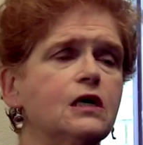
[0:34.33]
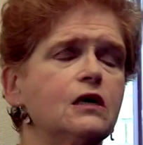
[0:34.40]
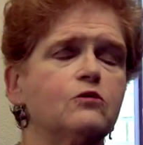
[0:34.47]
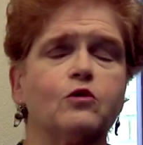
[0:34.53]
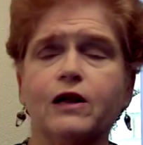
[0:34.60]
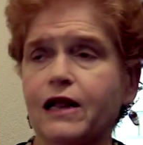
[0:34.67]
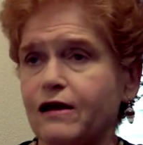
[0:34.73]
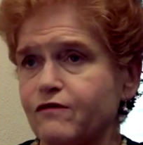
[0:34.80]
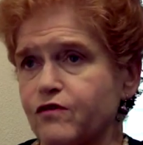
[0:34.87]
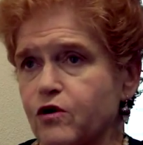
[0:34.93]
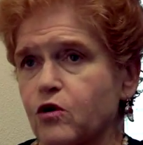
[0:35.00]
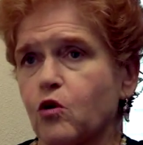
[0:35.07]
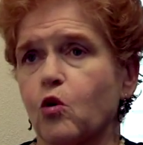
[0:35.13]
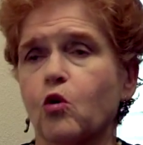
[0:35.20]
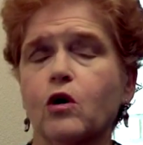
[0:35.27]

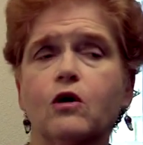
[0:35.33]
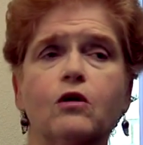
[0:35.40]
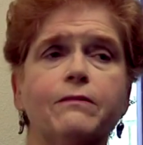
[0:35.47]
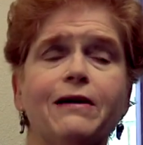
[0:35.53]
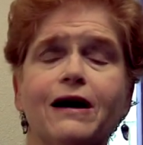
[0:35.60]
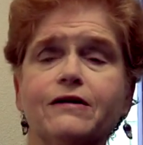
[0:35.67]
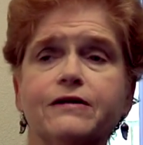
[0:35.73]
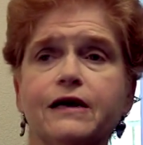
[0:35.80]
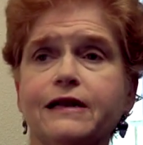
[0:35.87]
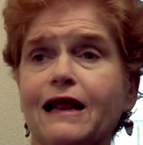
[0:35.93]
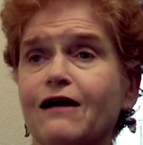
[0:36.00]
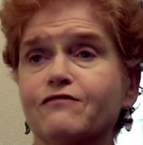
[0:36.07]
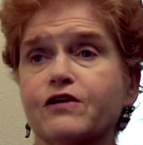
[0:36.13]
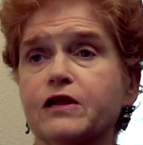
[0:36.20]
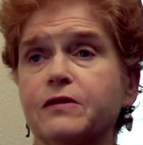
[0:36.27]
whatever, or about an
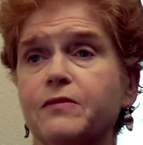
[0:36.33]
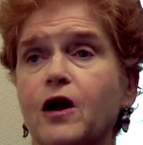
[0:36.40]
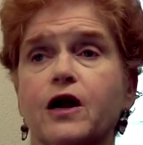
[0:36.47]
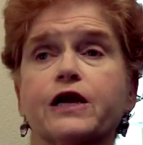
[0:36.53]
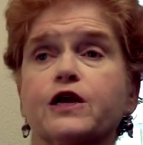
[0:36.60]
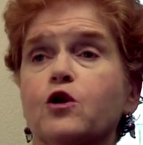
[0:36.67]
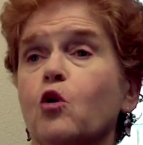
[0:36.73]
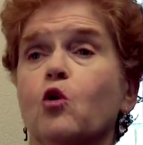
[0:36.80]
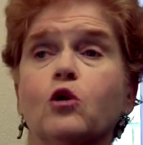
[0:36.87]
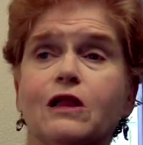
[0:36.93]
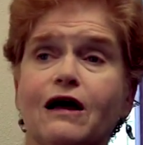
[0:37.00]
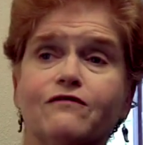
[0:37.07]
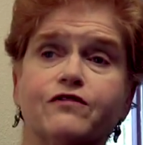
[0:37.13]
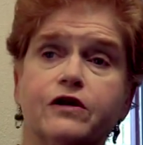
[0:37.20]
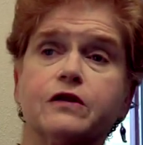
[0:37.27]
African American, all
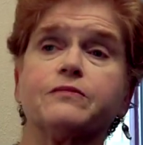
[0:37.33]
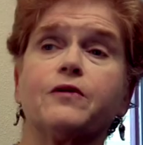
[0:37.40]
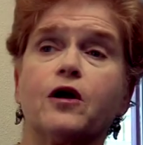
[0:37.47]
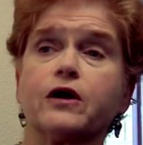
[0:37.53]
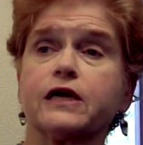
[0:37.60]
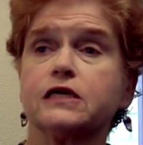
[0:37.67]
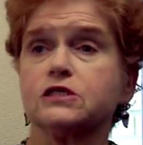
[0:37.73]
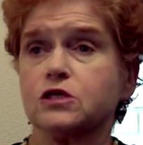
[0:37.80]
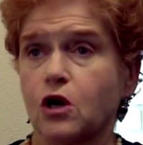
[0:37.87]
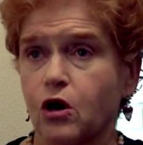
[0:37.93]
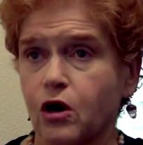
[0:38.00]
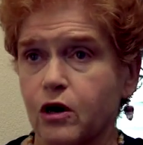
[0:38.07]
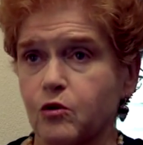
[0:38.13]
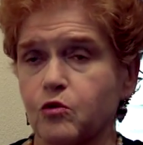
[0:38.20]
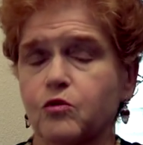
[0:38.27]
African Americans
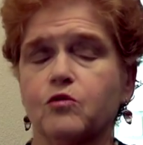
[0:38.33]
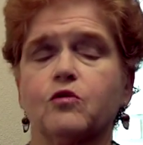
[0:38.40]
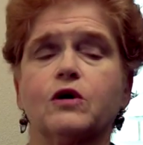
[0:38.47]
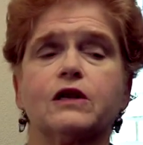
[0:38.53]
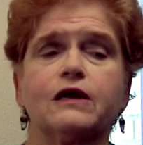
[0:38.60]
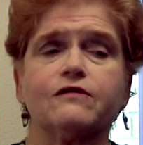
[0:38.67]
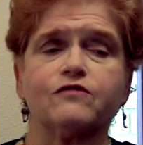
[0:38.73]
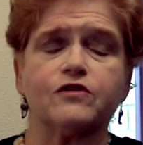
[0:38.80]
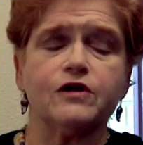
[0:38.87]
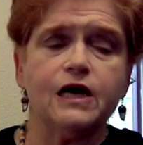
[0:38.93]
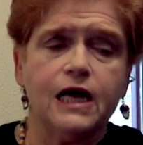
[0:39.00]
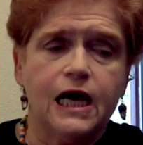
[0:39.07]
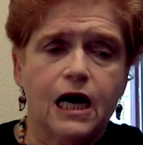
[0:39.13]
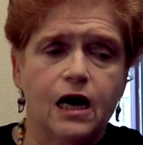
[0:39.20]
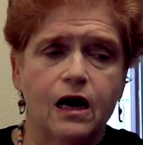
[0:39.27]
are whatever,
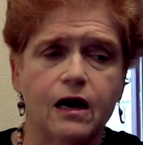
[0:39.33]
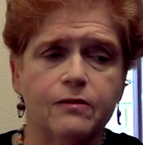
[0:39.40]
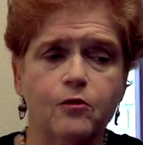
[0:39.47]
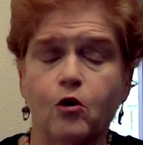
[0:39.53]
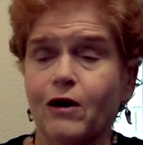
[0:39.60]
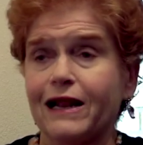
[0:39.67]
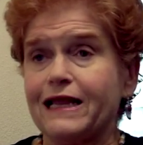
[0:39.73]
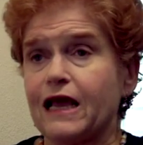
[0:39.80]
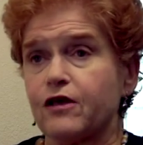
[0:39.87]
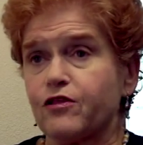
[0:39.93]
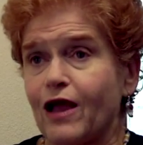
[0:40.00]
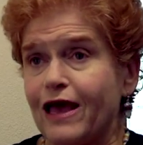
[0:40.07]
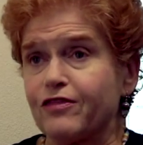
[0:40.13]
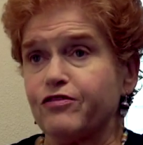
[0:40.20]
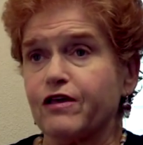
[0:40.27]
or any other
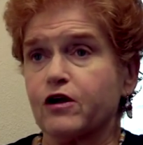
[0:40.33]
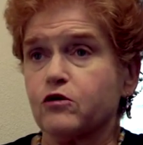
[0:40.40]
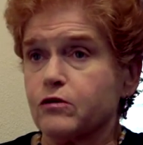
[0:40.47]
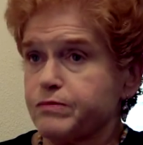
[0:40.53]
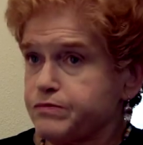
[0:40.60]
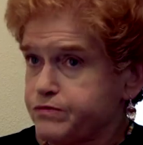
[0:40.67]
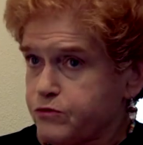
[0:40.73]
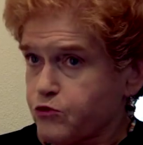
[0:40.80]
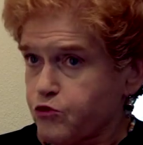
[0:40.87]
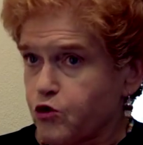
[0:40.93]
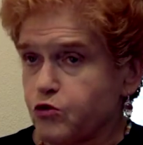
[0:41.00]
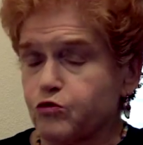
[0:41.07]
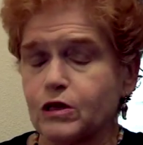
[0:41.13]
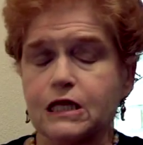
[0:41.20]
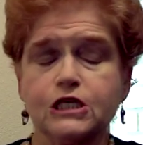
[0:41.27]
ethnic or
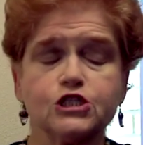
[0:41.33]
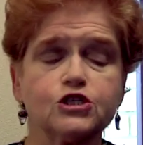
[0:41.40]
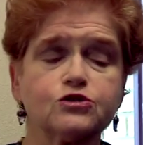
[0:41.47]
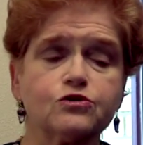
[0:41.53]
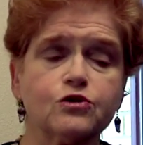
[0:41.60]
religious